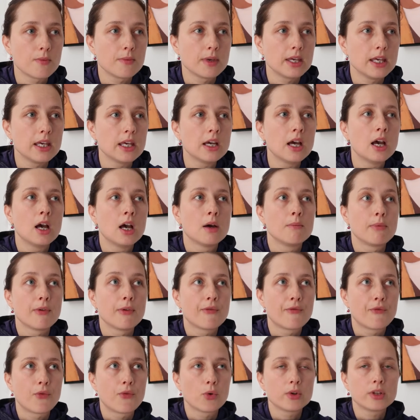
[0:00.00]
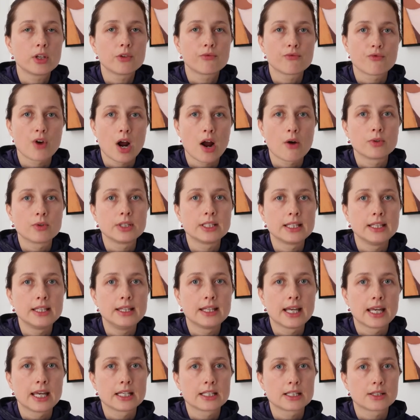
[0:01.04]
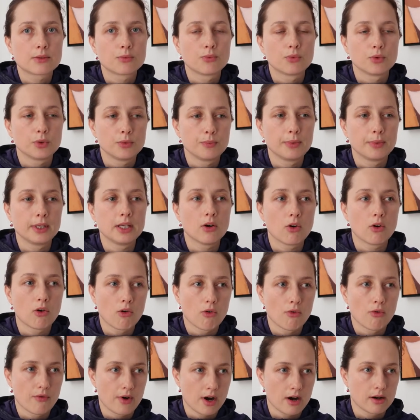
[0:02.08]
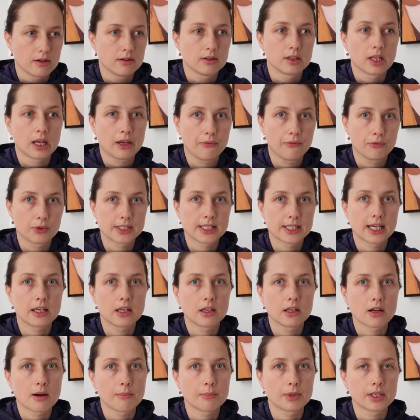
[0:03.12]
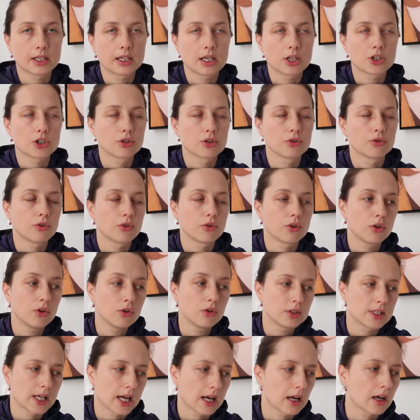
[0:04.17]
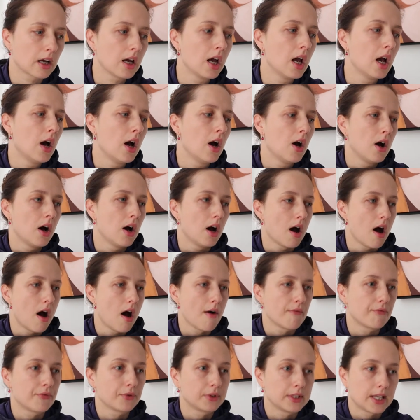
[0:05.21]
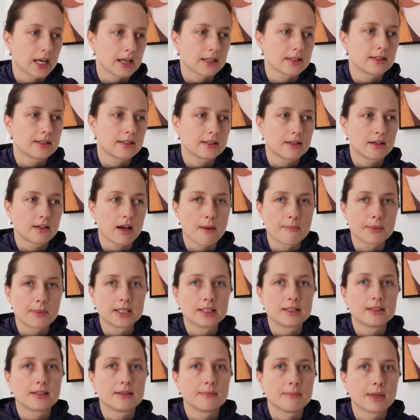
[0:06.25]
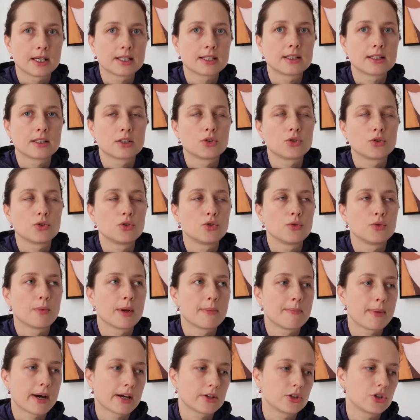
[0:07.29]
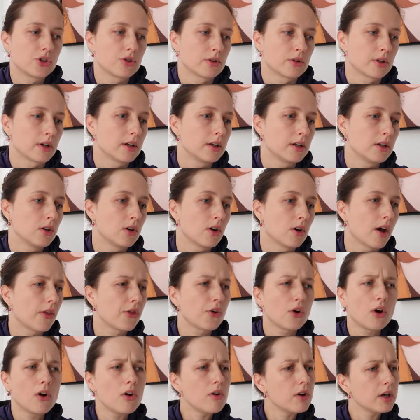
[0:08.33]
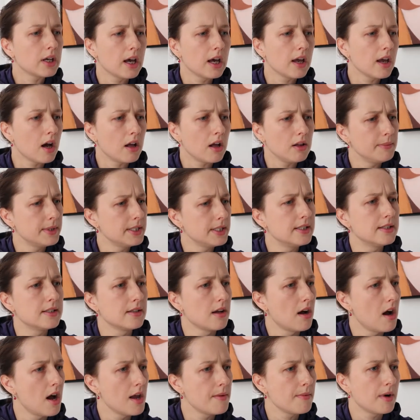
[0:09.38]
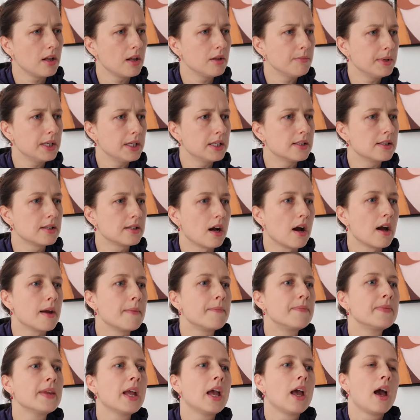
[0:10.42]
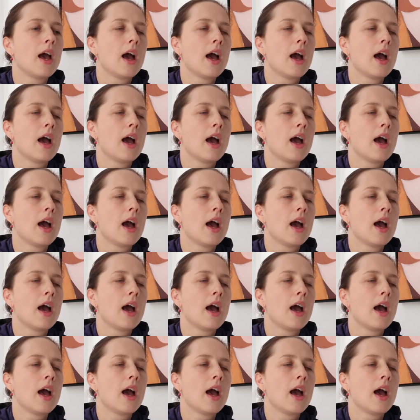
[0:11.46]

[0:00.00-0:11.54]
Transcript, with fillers: me before the rounding dates would be over, like for taking application through QTAC uh, for that coming semester to do my bachelor. You know, I thought, oh, okay, I'll be in time, I'll be in time.